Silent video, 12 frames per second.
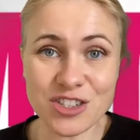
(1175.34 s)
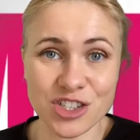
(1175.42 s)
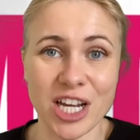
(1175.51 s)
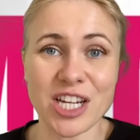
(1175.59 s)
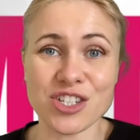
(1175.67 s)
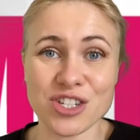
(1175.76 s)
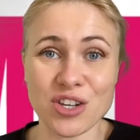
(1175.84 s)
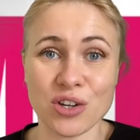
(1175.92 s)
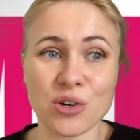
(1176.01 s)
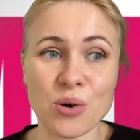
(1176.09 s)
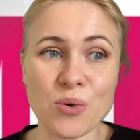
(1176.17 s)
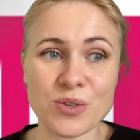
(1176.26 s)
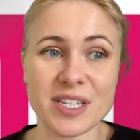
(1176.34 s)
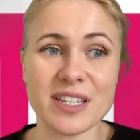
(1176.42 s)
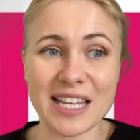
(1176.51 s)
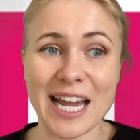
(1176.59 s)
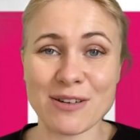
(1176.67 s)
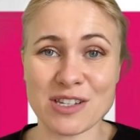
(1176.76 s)
changes are causing the
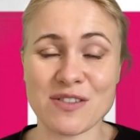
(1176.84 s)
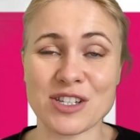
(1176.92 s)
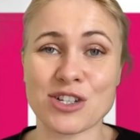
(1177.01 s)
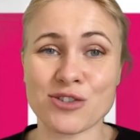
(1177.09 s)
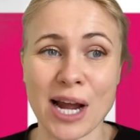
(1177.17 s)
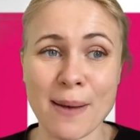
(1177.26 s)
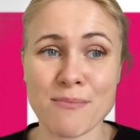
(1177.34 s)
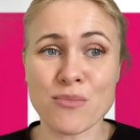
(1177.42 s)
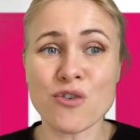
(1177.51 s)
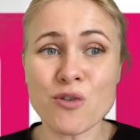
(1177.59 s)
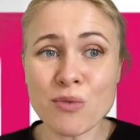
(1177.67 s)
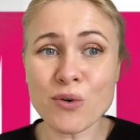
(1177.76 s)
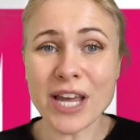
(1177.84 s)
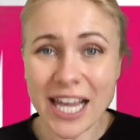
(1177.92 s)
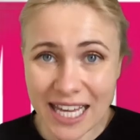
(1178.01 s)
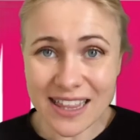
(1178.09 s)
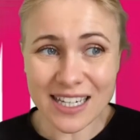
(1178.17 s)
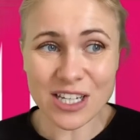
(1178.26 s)
atmosphere to trap more and more
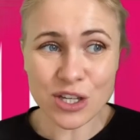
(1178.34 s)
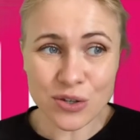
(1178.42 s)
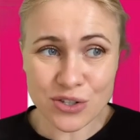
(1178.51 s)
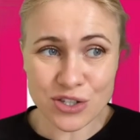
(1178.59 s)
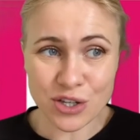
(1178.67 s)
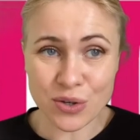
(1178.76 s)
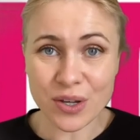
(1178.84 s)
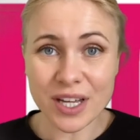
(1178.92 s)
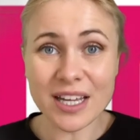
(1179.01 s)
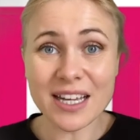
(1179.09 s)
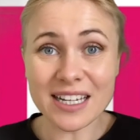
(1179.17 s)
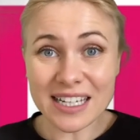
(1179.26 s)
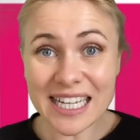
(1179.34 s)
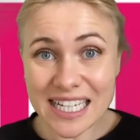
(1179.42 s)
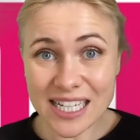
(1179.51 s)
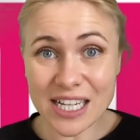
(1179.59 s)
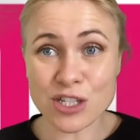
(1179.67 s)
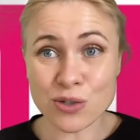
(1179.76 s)
heat than it used to,
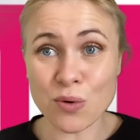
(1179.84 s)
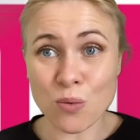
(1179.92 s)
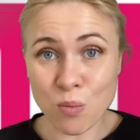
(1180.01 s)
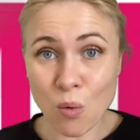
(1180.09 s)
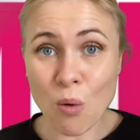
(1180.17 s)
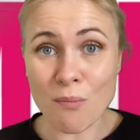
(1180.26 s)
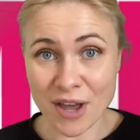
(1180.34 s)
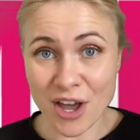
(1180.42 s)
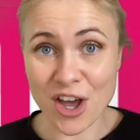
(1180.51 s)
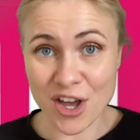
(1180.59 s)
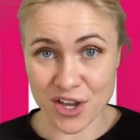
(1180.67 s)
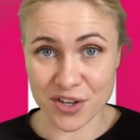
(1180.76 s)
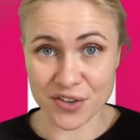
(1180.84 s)
leading to a warmer Earth.